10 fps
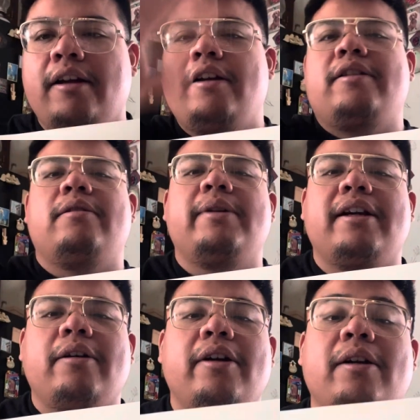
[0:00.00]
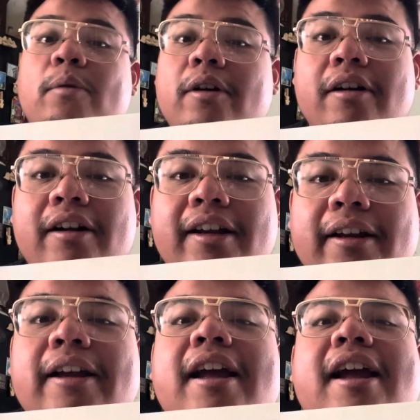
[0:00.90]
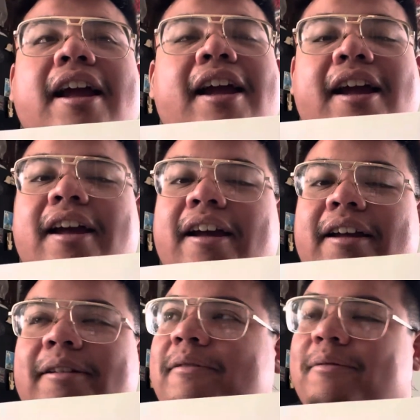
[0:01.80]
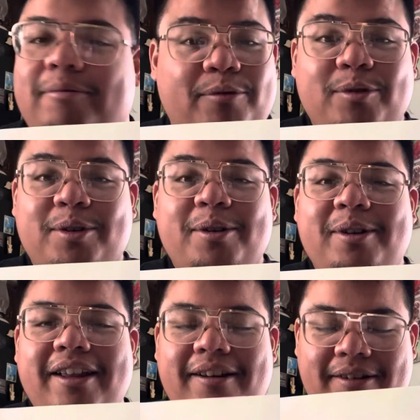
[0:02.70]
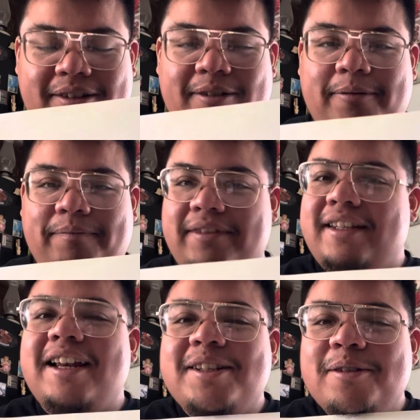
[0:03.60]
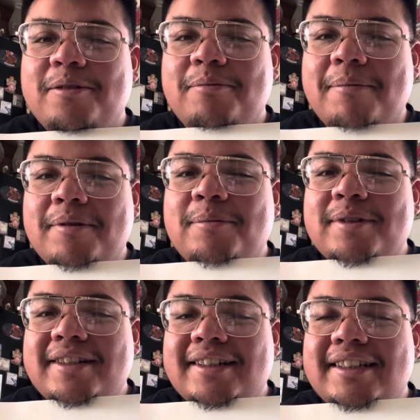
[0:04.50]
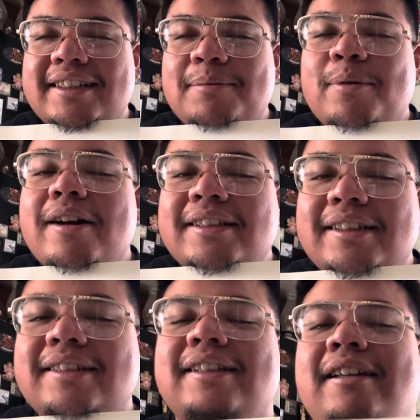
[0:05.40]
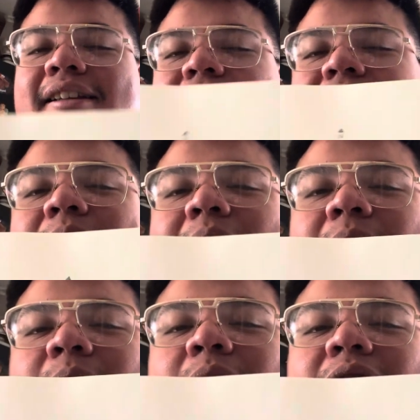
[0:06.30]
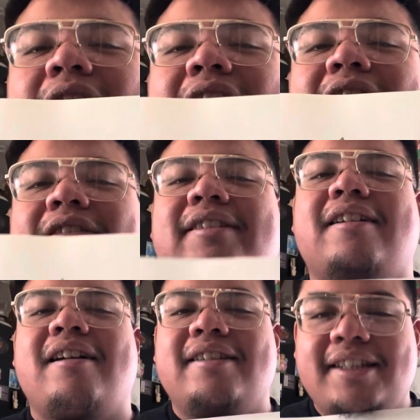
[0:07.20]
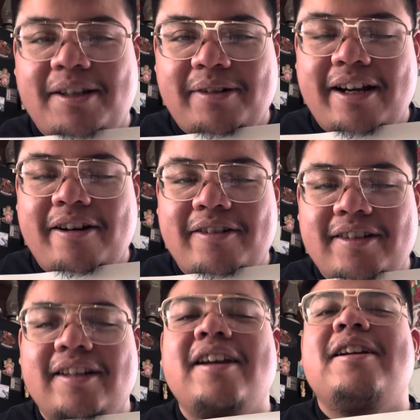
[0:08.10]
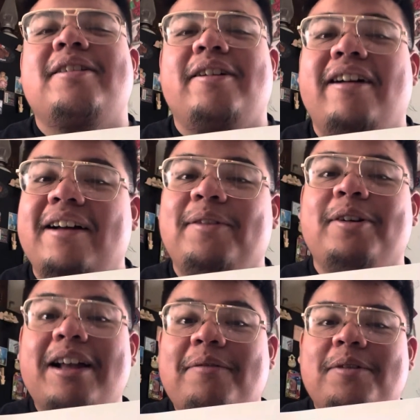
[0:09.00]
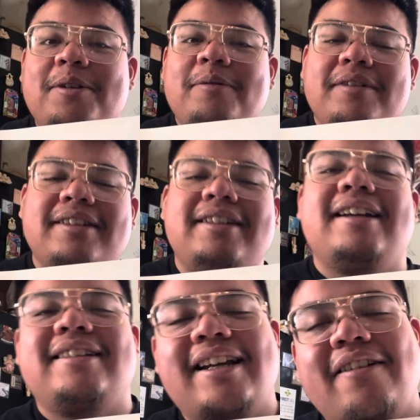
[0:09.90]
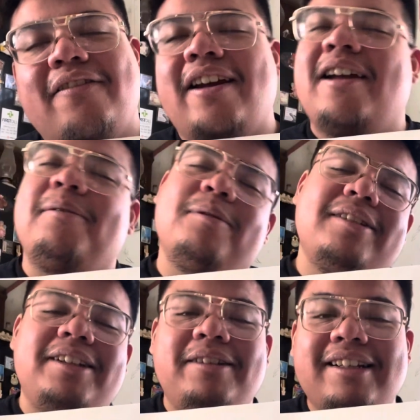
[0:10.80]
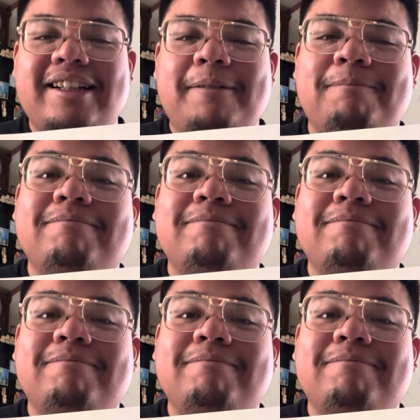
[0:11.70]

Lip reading: So we can go ahead and work on it and we'll show you then. So stay tuned. Map number 6 is in process, and this is map number 5, Scottsdale and Ayers. So y'all have a good afternoon, stay safe, and we'll see you next time.